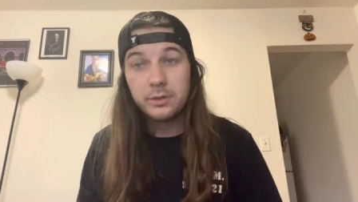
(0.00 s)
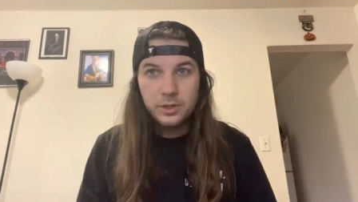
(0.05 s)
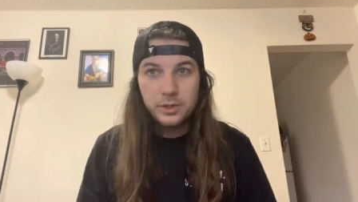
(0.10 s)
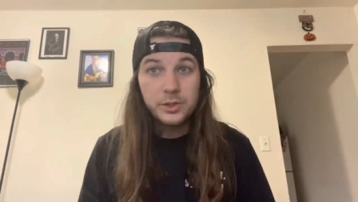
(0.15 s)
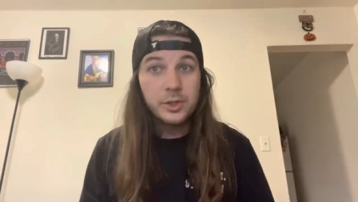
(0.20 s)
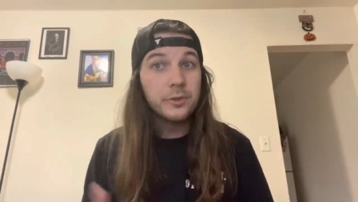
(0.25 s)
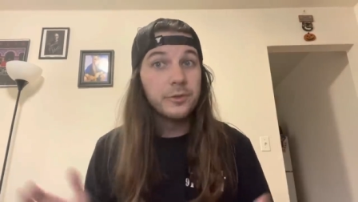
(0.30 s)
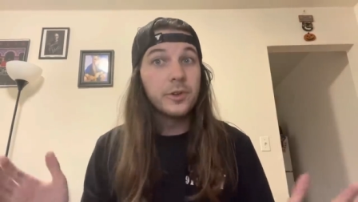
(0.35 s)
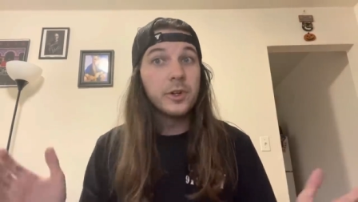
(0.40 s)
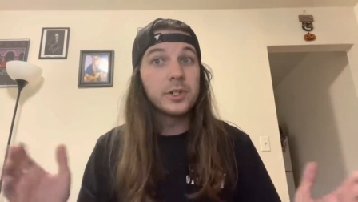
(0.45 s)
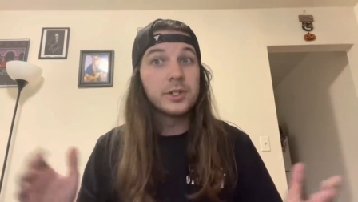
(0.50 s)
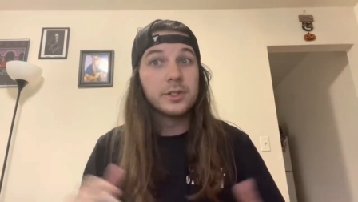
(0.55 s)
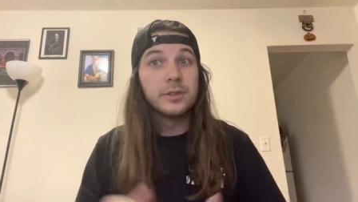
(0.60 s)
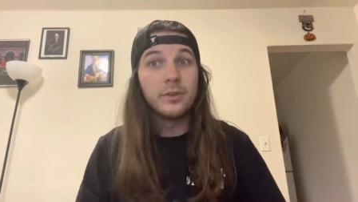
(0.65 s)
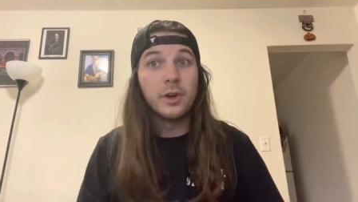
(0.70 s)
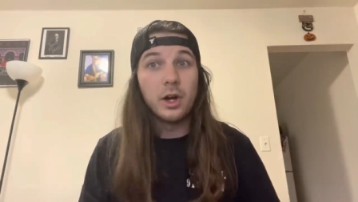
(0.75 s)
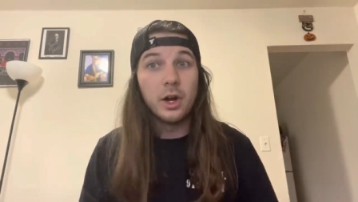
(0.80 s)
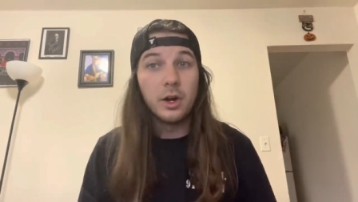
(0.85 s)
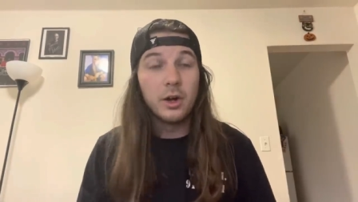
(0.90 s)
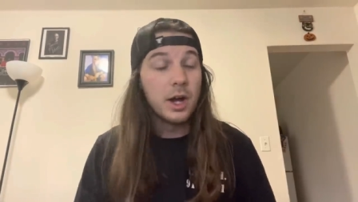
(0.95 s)
So first of
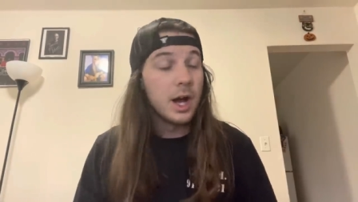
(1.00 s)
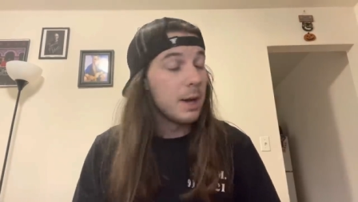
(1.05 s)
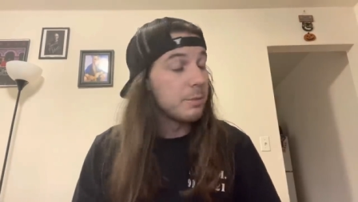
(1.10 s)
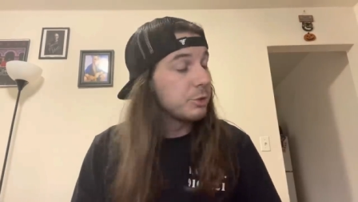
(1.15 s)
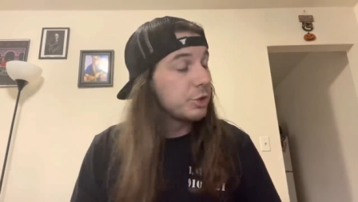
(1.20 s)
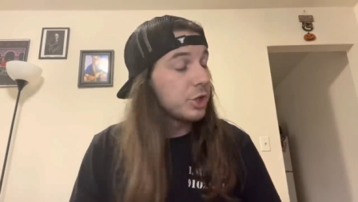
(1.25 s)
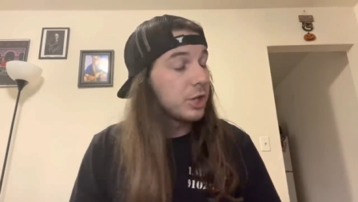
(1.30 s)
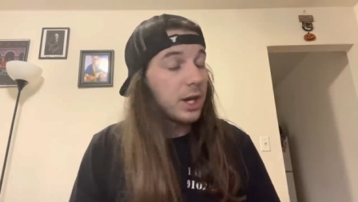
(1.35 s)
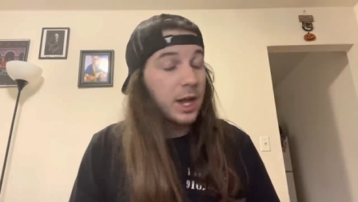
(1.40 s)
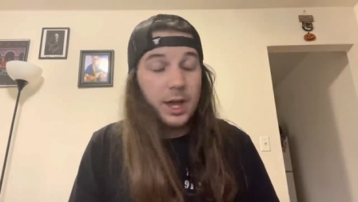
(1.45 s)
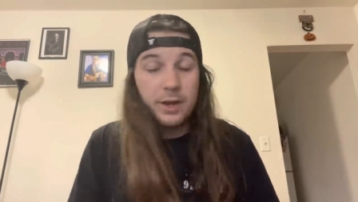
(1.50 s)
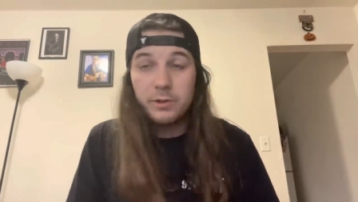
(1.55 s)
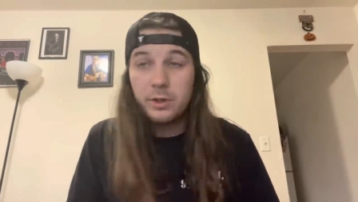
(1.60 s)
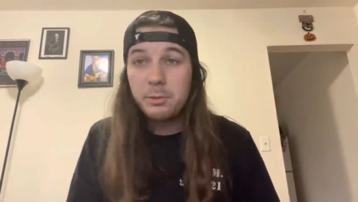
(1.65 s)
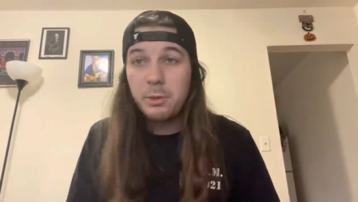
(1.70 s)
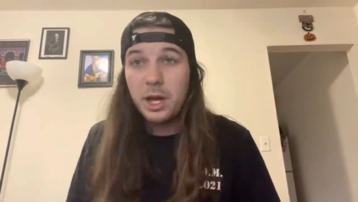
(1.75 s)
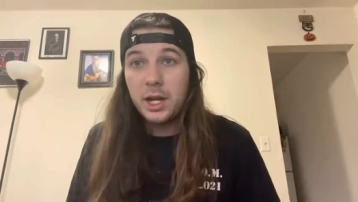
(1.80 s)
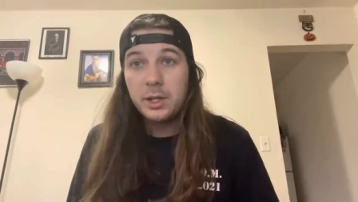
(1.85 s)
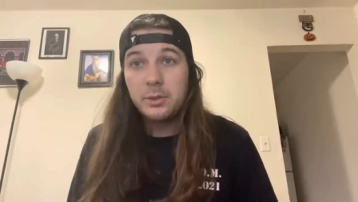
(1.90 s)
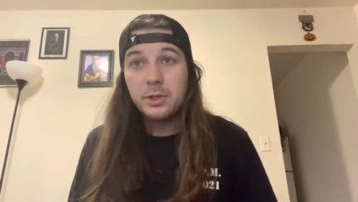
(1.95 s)
all, I'm sure
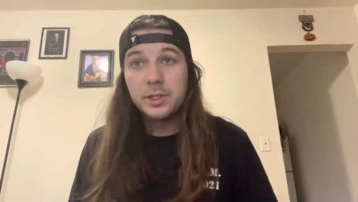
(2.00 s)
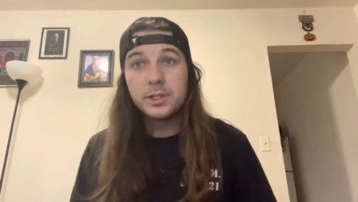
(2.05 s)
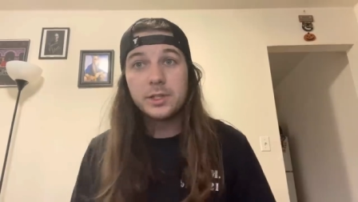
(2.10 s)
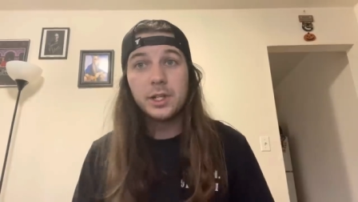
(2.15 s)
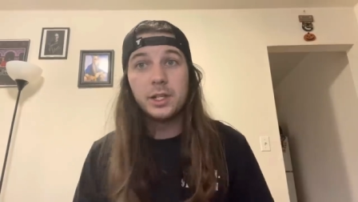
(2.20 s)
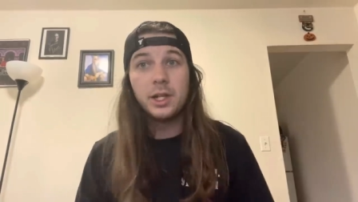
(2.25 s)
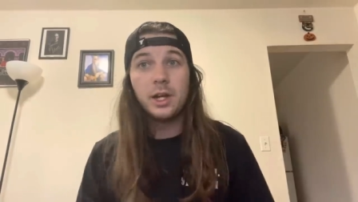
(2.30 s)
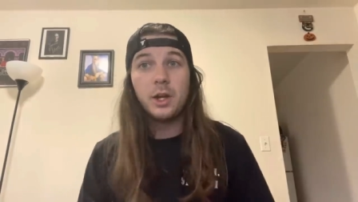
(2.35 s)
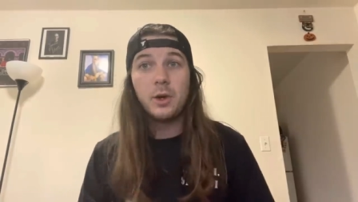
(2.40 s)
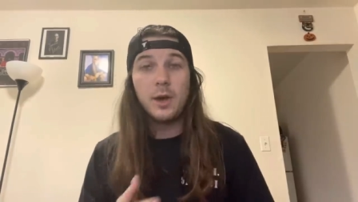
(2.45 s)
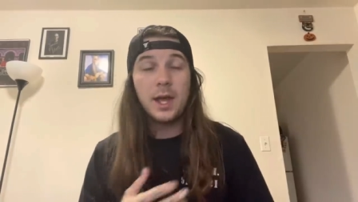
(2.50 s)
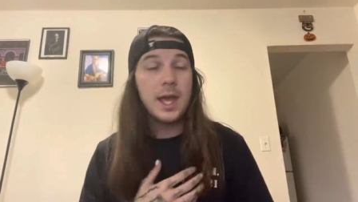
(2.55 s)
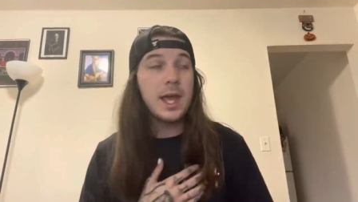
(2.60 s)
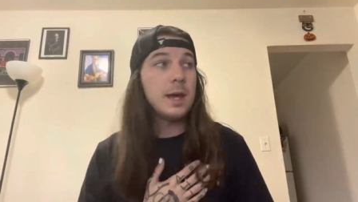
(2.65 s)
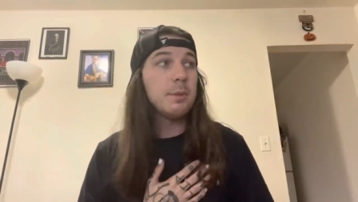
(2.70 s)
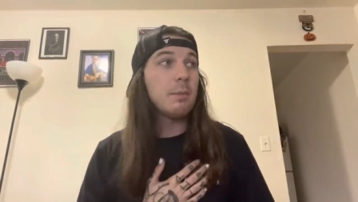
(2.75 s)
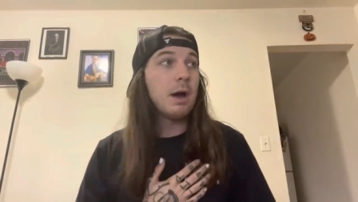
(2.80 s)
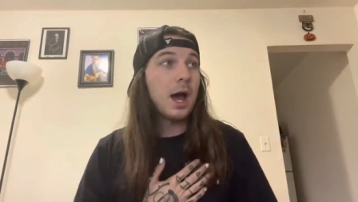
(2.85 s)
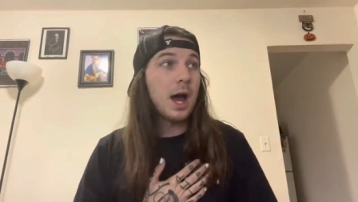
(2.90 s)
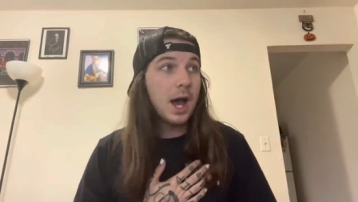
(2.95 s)
everybody wants to know,
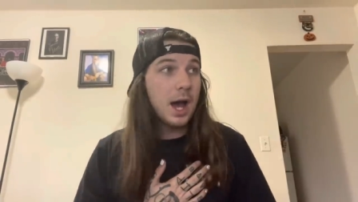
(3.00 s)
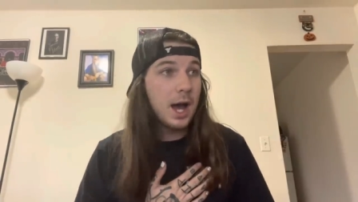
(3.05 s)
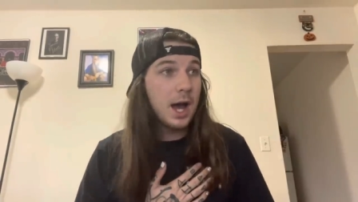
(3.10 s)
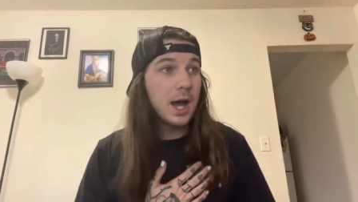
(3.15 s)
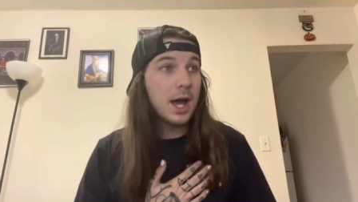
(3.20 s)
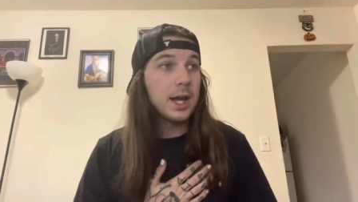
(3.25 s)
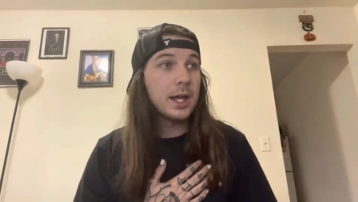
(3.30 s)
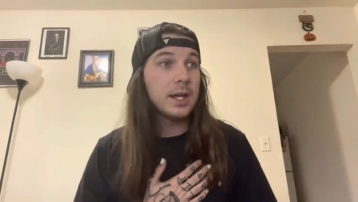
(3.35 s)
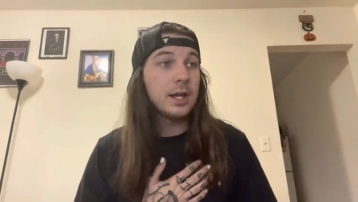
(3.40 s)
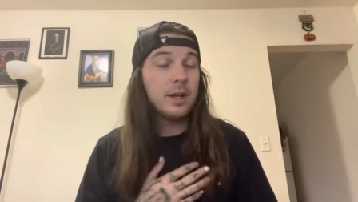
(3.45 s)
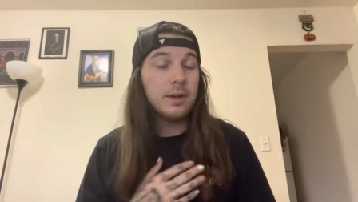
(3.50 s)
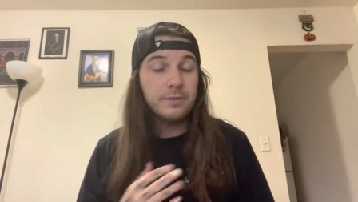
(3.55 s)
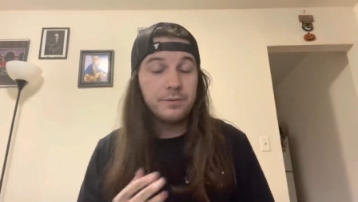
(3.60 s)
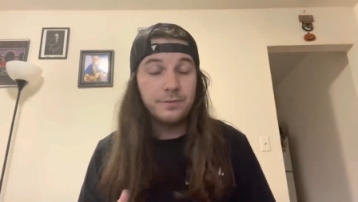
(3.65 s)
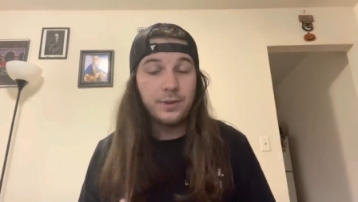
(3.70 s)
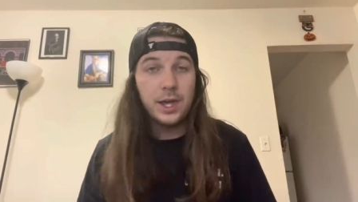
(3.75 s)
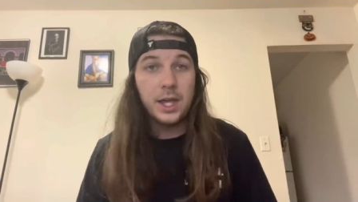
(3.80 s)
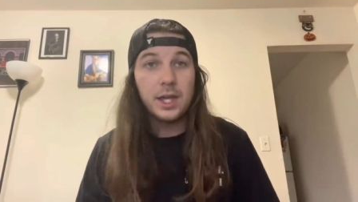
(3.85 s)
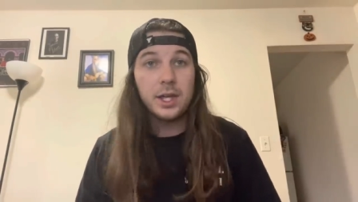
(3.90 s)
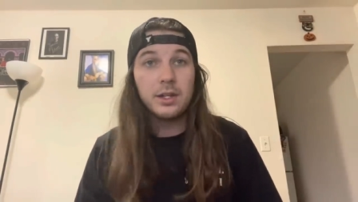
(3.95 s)
am I a
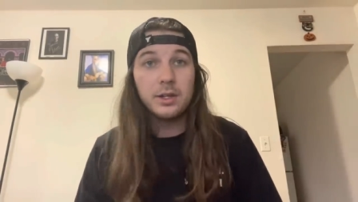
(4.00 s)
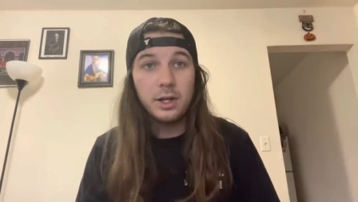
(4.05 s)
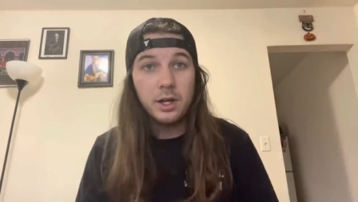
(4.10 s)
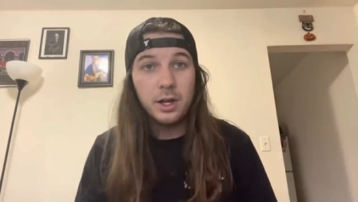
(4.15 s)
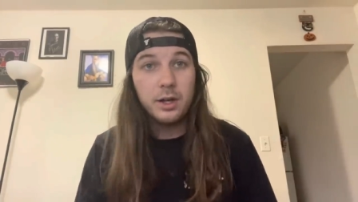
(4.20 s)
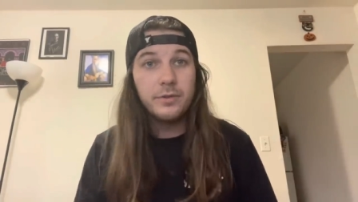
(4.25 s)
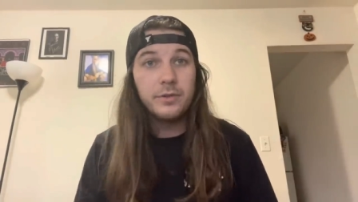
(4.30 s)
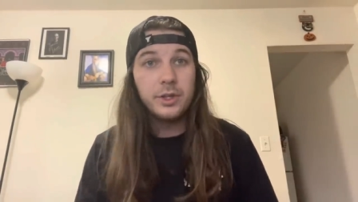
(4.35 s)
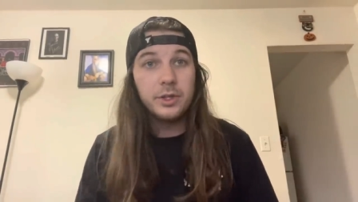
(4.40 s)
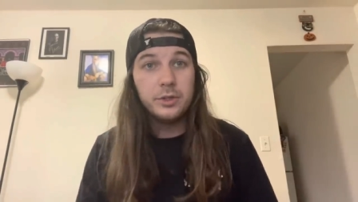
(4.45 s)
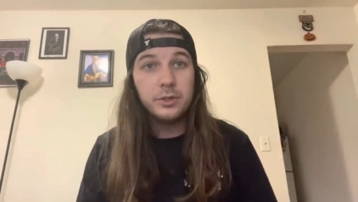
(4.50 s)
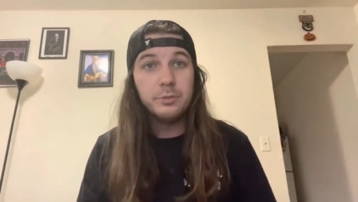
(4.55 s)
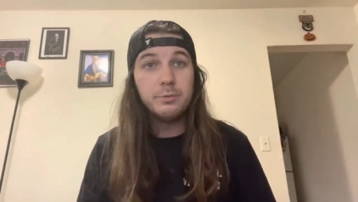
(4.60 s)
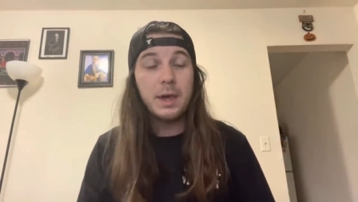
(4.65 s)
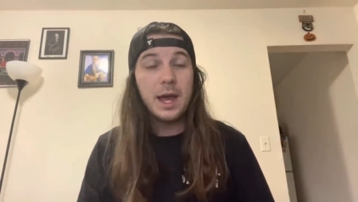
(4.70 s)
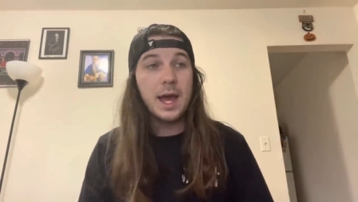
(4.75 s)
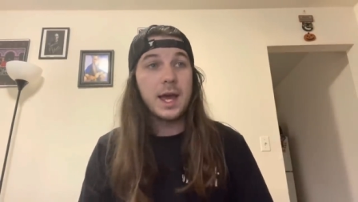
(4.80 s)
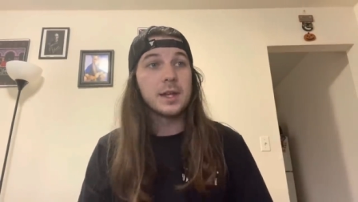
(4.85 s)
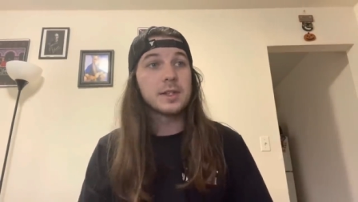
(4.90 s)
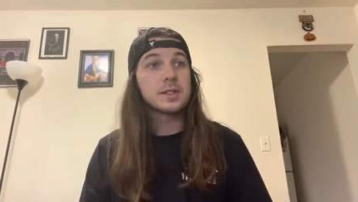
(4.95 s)
fan of the new
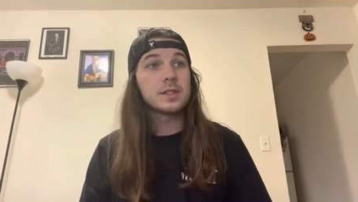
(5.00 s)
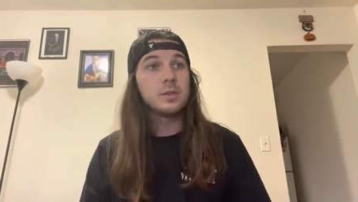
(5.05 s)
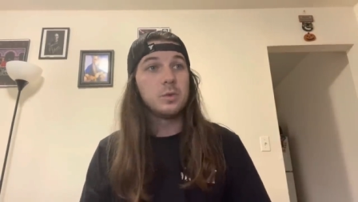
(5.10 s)
mask?